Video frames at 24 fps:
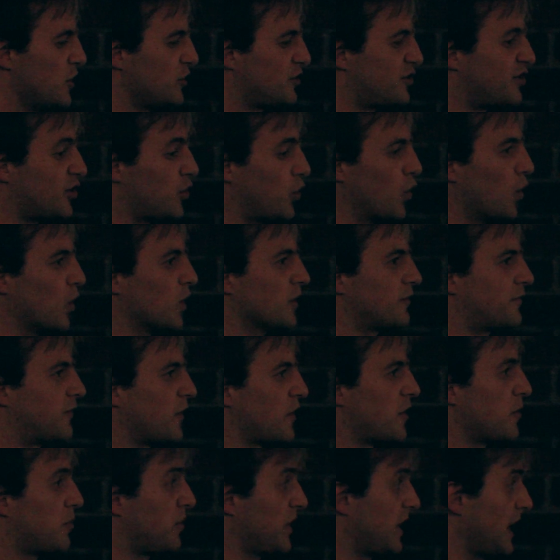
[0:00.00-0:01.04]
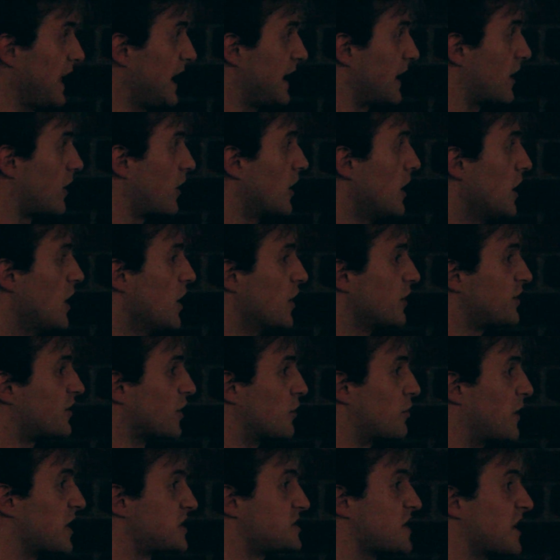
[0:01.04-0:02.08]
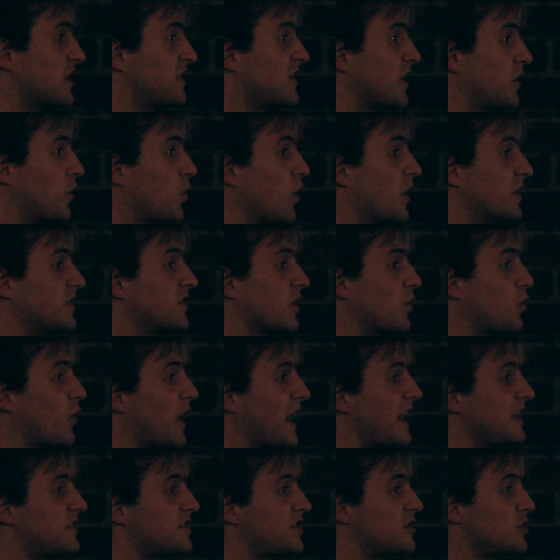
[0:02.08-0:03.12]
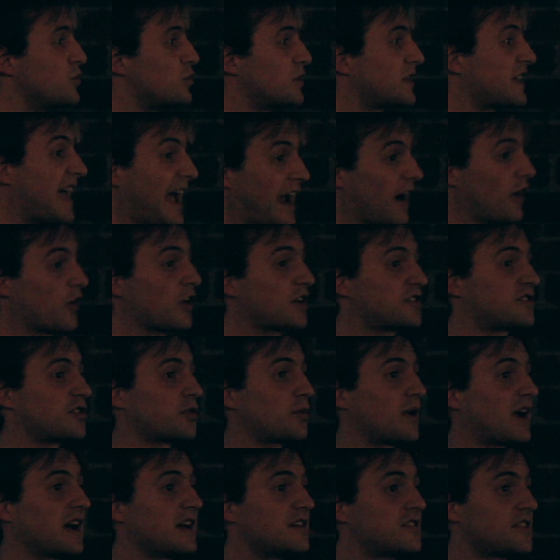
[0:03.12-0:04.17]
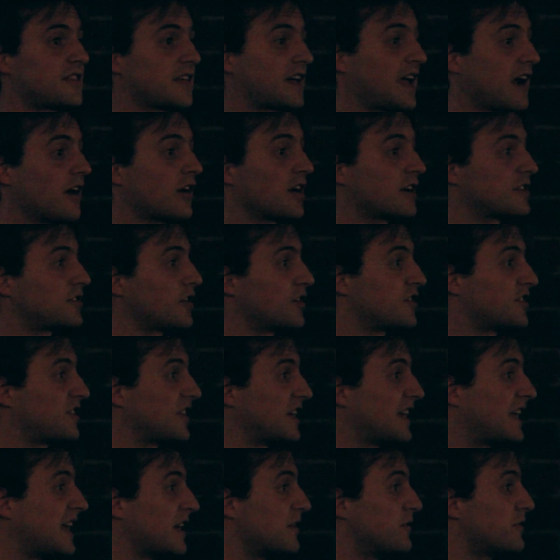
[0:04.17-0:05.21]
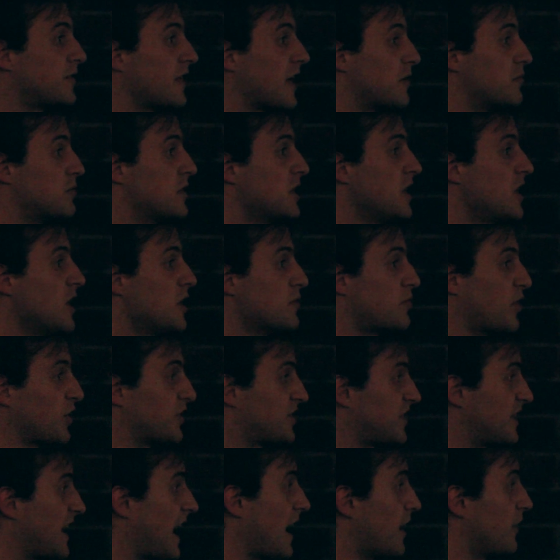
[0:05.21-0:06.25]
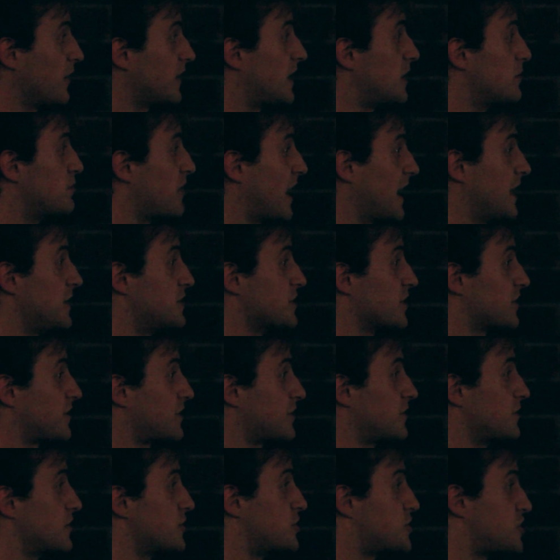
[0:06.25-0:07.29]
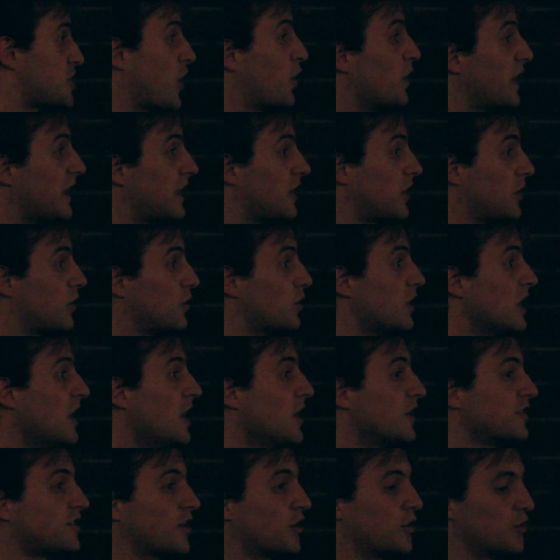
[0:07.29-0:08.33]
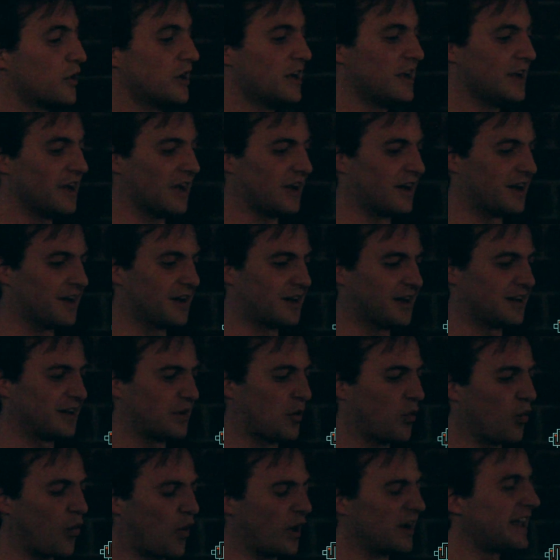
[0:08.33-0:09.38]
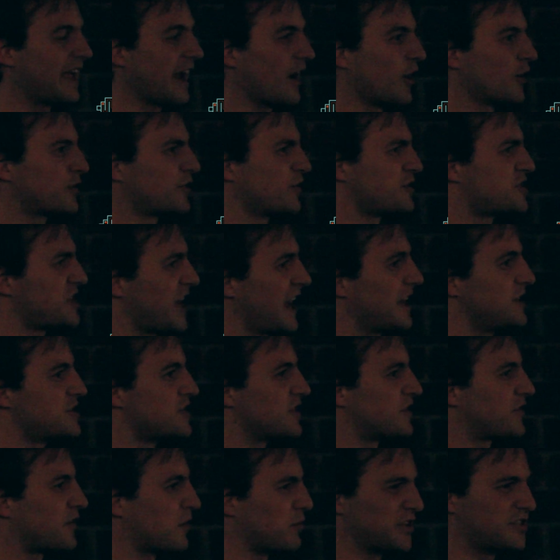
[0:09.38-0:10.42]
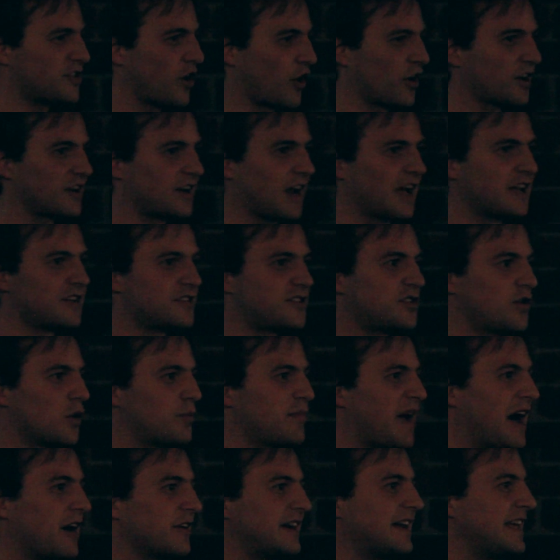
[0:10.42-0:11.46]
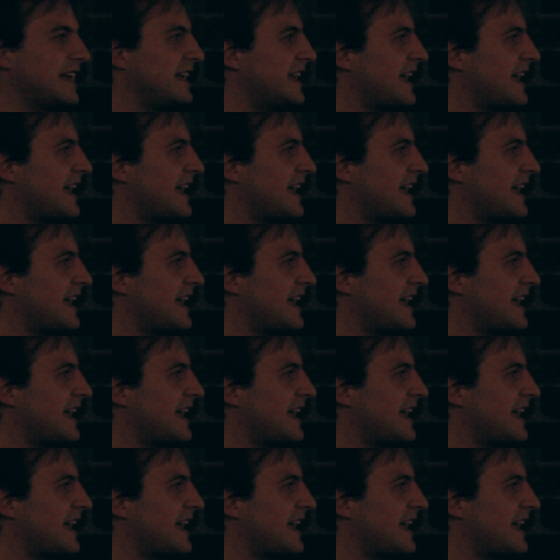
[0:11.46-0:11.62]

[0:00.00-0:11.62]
tool for the player so much as it was a way to characterize the characters, to give them personality by just showing you. So one character changes from a Dark Knight to a Paladin. He